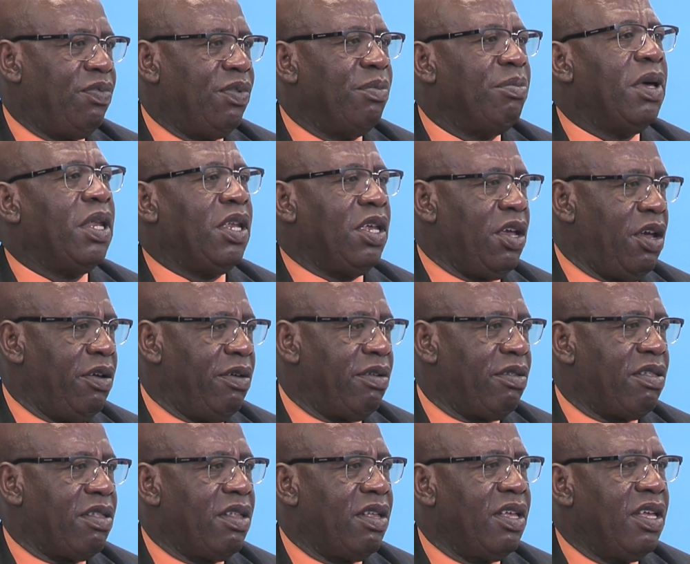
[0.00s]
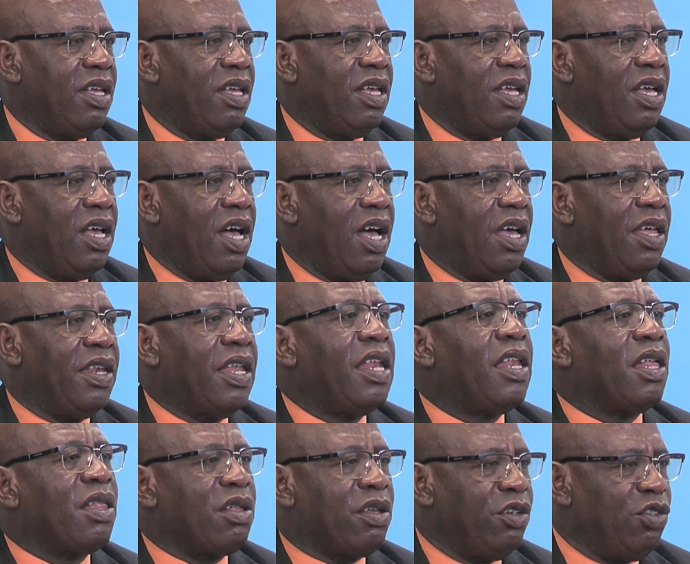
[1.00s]
for many years. right. And that
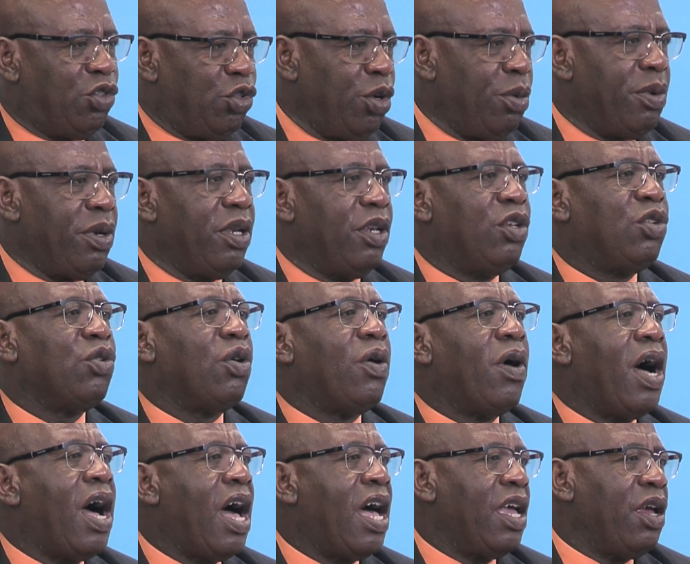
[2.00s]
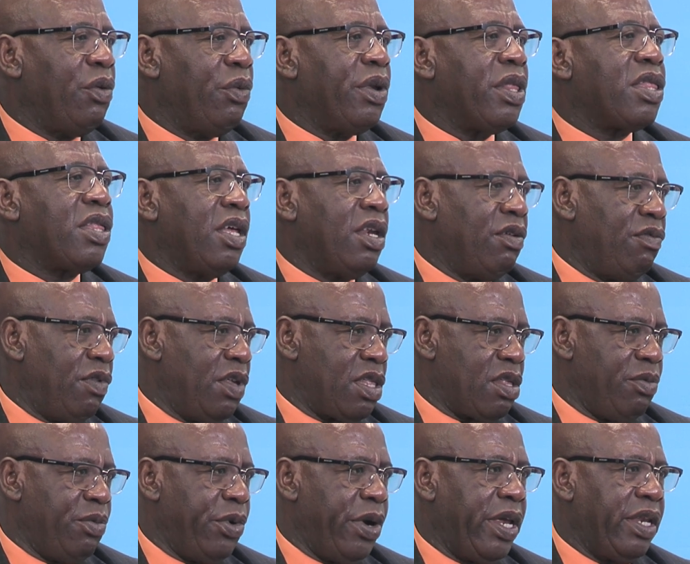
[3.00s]
has contributed to a high
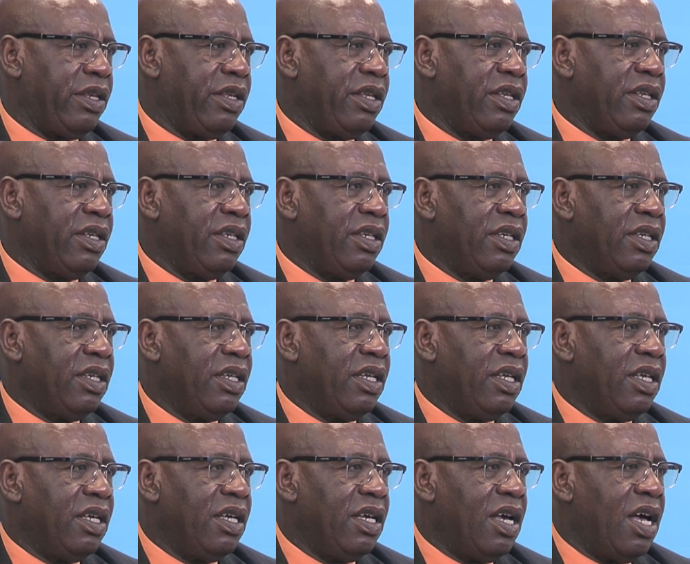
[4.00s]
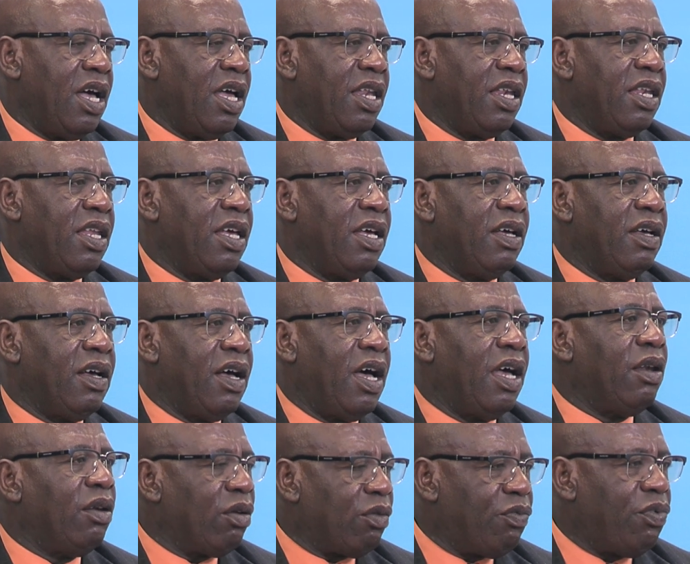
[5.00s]
recidivism rate. Okay. And uh,
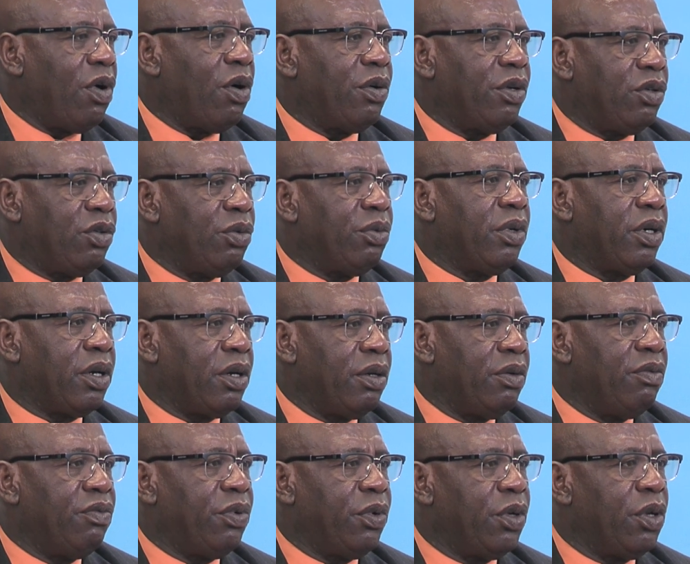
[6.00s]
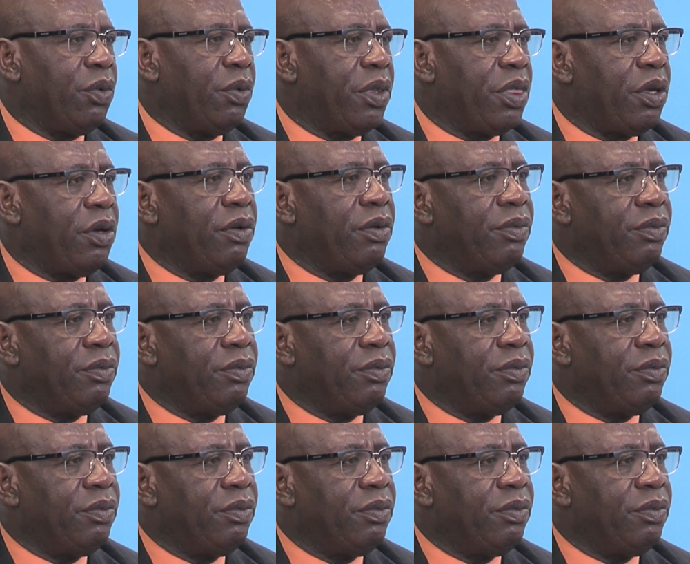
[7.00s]
I look forward to working further with you.